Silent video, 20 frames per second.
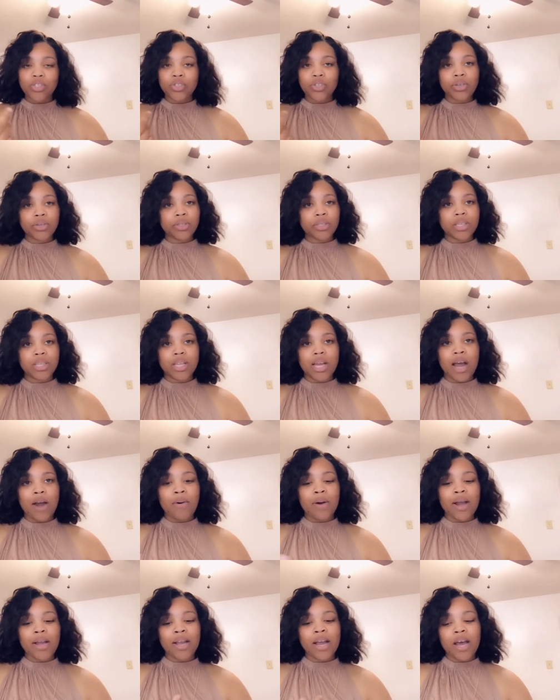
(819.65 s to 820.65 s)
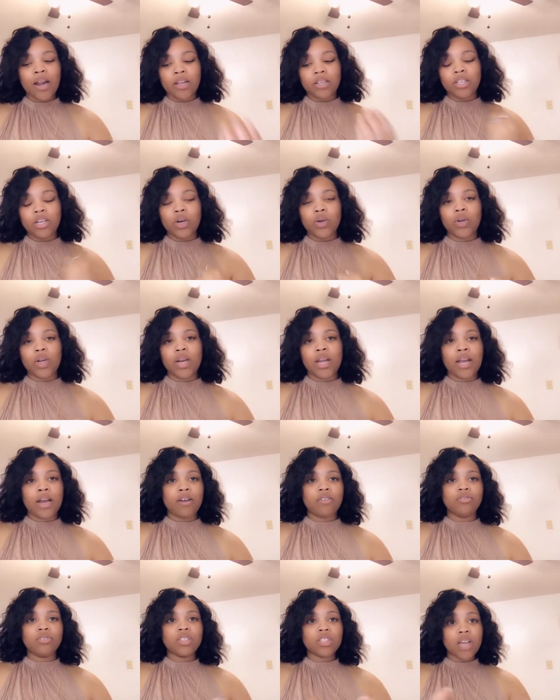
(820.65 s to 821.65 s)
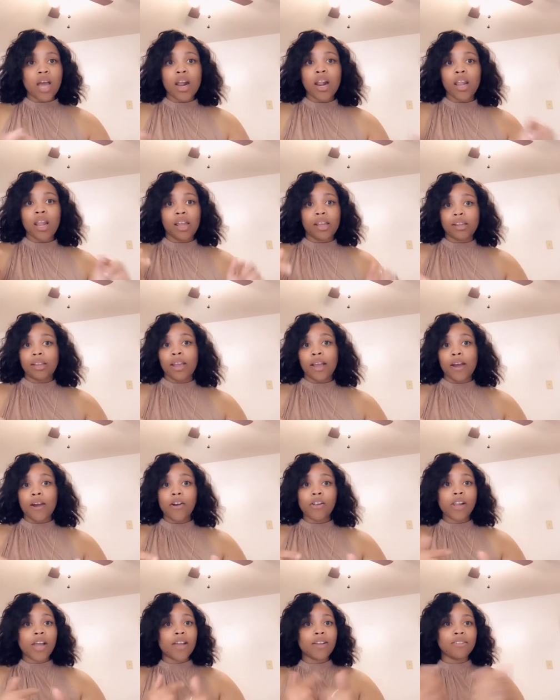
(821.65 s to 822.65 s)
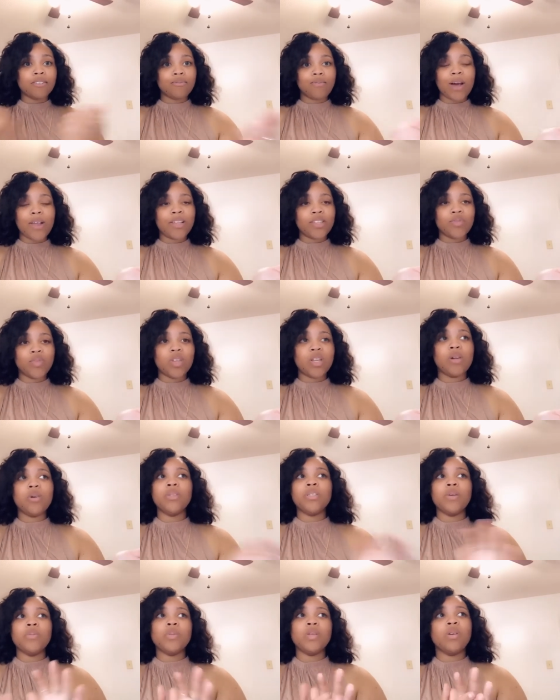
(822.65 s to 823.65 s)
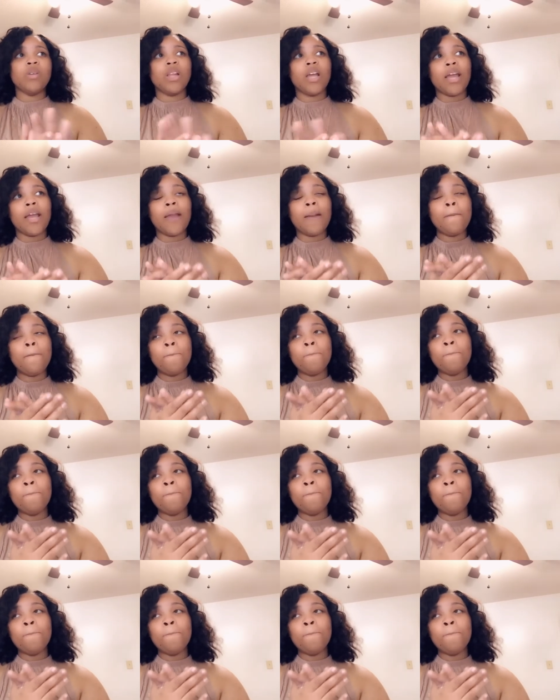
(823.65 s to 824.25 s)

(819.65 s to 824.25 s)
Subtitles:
You're gonna see how I kind of toned it down, just kind of now, while this video is up so late.